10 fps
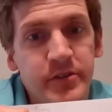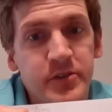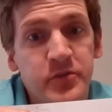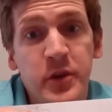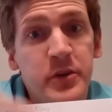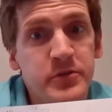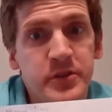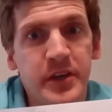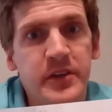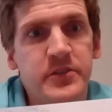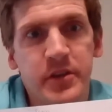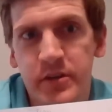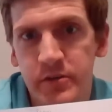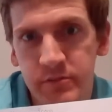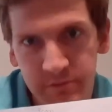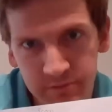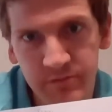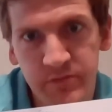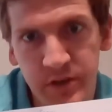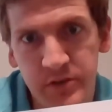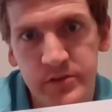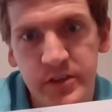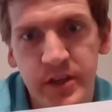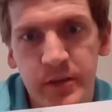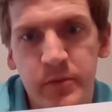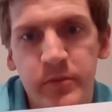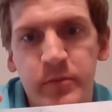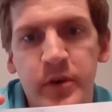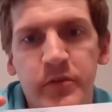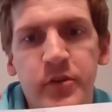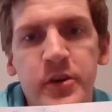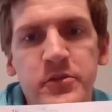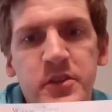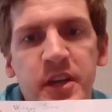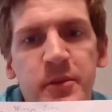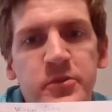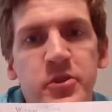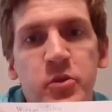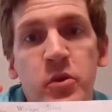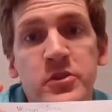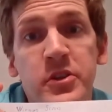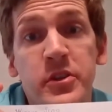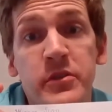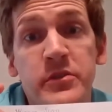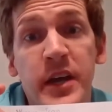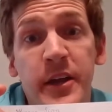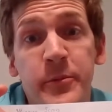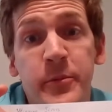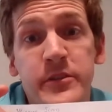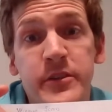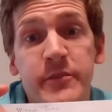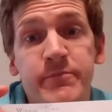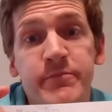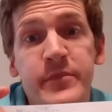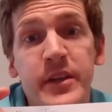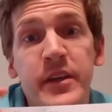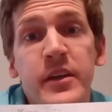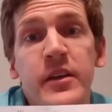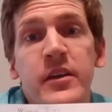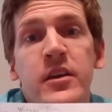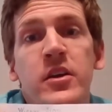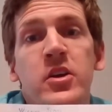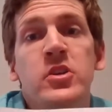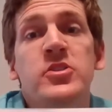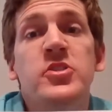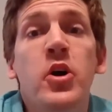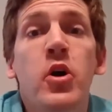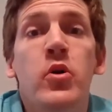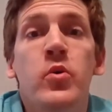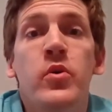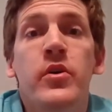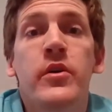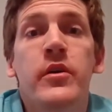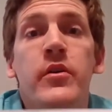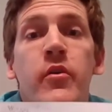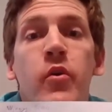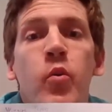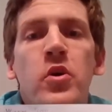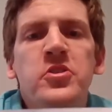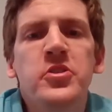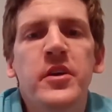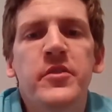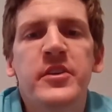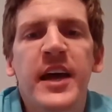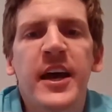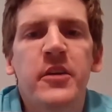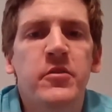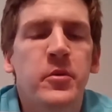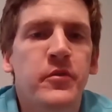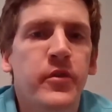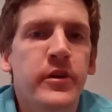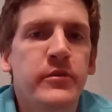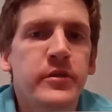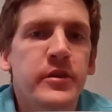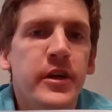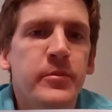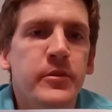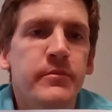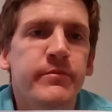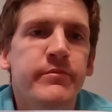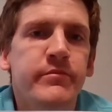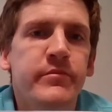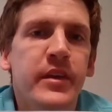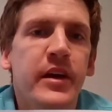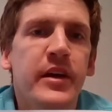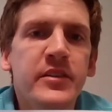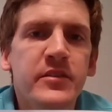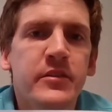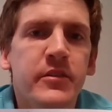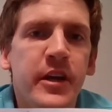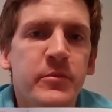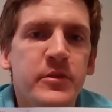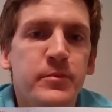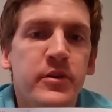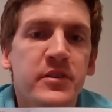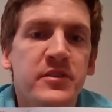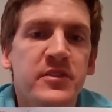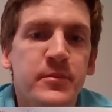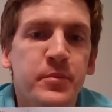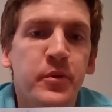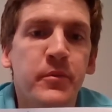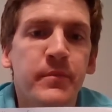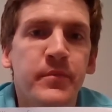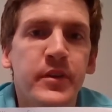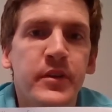There's frequency in it, so frequency table. But frequency tables are the ones that you use tally marks on. So once you have the data from a frequency table, a histogram is pretty simple.